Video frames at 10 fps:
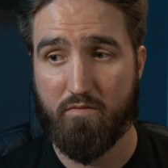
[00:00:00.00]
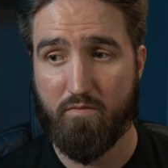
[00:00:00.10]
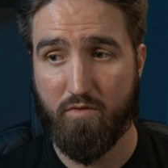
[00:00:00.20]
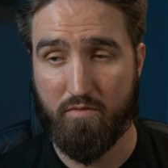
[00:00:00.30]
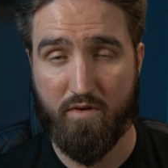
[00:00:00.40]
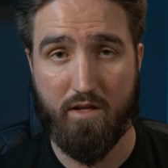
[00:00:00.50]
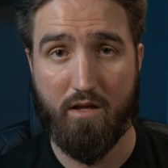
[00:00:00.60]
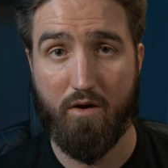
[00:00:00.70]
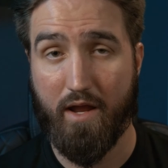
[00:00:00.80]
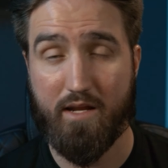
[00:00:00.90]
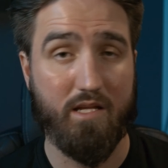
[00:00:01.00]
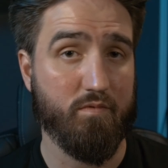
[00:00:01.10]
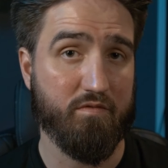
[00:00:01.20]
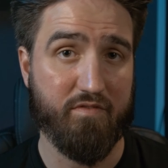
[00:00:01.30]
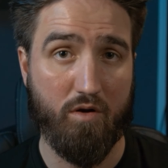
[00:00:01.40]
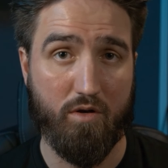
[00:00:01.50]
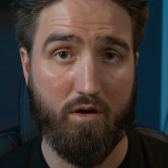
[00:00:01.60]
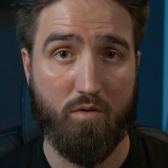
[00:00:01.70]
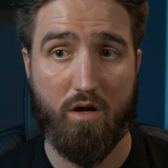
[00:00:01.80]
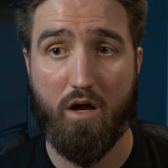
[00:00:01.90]
for video and even
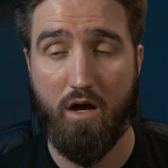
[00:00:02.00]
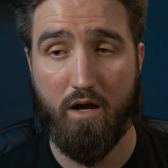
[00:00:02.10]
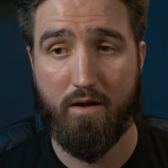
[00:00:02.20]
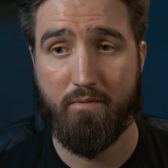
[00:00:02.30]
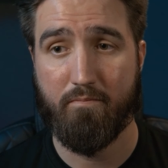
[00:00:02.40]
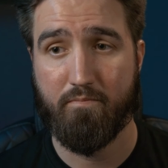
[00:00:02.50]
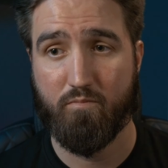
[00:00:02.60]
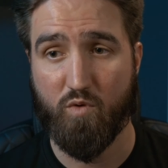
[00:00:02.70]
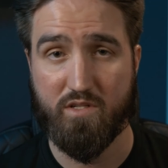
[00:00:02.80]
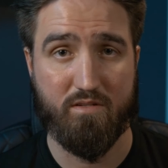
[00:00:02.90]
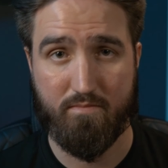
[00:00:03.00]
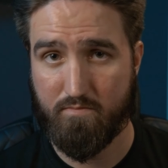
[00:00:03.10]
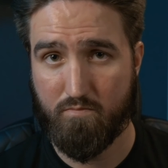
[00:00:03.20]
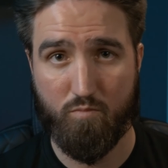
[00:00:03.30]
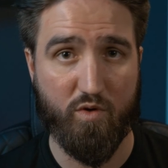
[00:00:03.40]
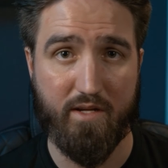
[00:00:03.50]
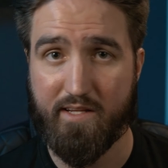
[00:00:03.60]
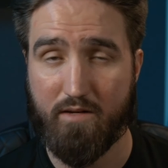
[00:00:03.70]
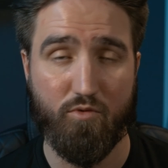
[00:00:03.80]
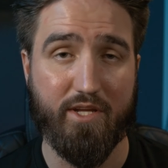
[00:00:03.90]
photo, which we
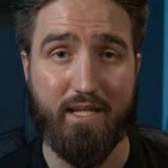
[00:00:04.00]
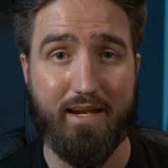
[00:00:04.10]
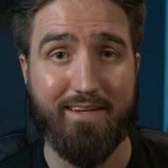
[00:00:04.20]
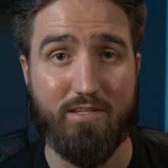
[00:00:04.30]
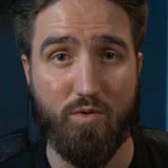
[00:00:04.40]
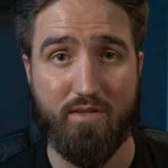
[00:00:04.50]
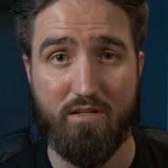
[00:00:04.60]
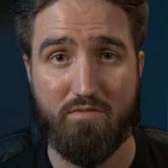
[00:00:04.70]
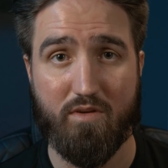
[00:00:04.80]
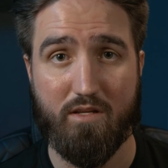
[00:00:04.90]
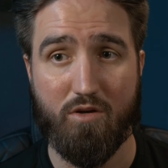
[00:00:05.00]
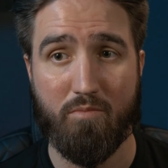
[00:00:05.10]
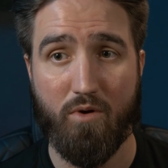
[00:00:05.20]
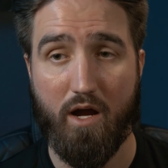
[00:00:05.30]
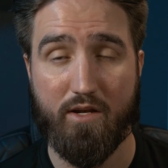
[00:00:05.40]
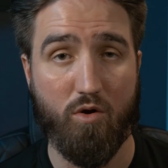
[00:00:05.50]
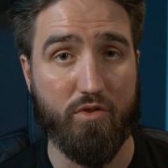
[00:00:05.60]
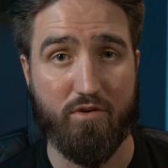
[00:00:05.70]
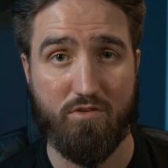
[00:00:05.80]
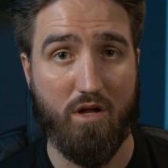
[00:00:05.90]
didn't really get into in this video, but I know
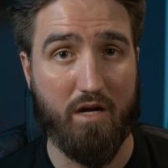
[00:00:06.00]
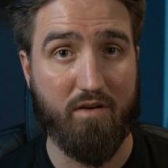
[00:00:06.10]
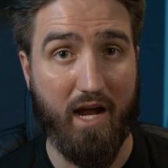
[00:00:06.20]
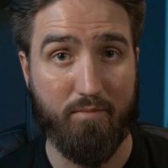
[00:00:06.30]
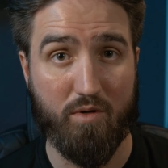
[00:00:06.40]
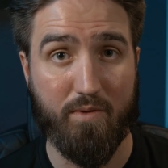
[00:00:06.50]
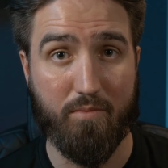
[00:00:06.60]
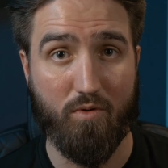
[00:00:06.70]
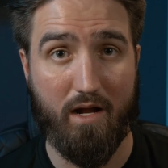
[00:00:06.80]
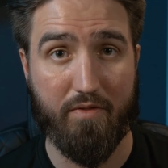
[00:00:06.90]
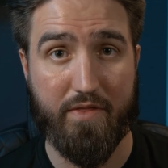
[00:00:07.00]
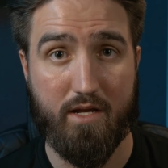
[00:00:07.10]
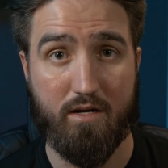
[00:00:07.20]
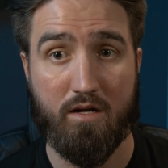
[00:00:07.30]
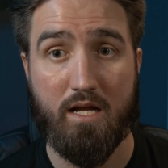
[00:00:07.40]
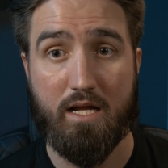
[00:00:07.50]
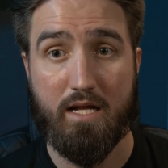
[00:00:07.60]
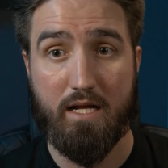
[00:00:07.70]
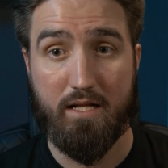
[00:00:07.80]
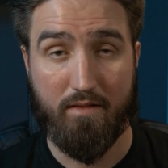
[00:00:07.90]
there's a lot of hybrid people out there
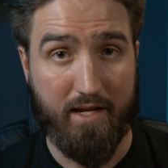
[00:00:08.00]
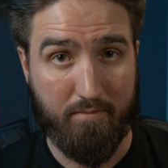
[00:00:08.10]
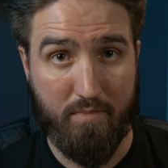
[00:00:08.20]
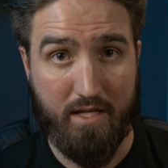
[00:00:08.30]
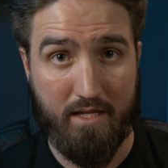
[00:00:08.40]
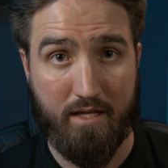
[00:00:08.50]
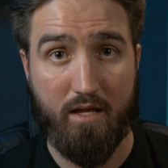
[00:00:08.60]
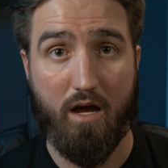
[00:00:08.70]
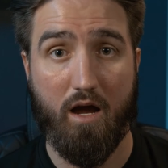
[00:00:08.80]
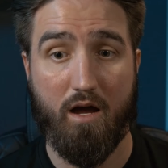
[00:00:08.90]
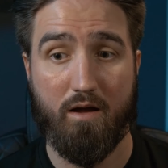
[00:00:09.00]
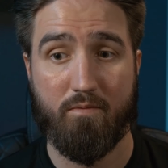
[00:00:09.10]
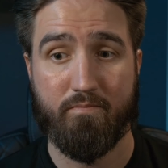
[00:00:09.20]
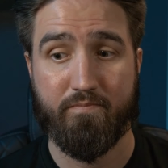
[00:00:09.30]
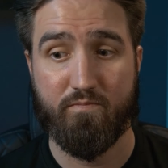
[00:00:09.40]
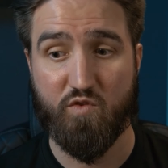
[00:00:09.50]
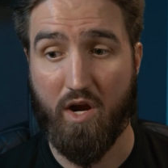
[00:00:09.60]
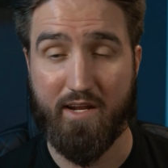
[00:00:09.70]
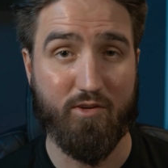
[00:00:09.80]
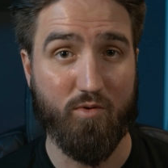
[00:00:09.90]
like me,
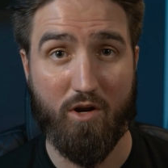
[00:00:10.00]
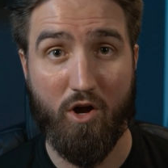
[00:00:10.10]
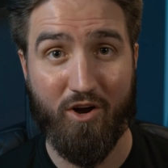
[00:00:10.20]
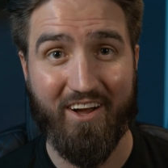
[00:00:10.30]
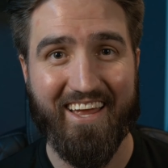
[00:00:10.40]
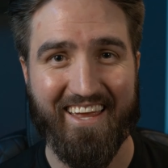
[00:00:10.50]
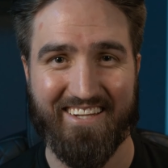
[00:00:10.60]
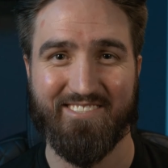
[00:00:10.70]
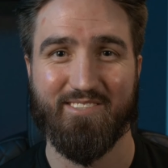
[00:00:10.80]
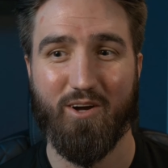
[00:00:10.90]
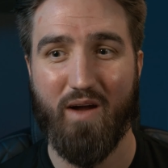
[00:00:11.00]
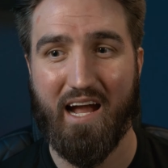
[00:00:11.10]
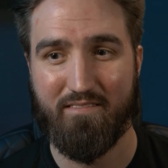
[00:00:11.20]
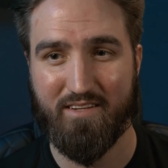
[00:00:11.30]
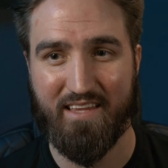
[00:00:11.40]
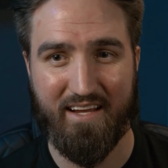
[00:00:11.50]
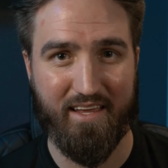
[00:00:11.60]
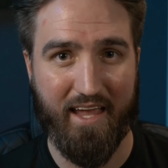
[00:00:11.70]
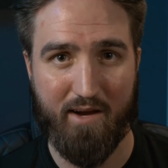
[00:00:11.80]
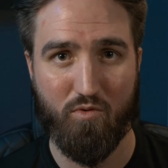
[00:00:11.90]
trying to do it all. And so having that
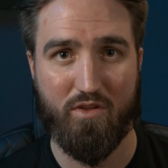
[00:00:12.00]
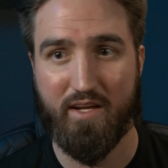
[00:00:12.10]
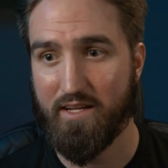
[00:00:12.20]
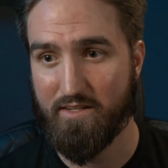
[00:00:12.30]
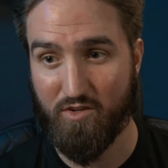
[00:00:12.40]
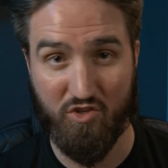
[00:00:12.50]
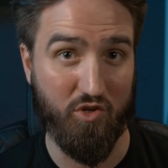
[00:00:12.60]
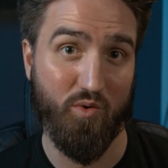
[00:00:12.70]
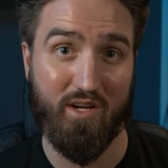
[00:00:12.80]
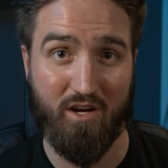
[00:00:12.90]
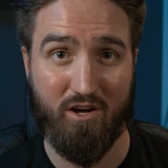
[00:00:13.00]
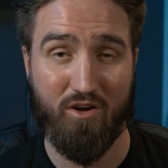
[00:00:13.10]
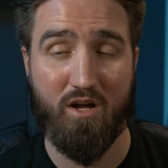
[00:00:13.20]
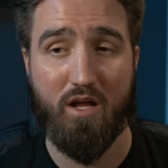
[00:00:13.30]
camera that can do it all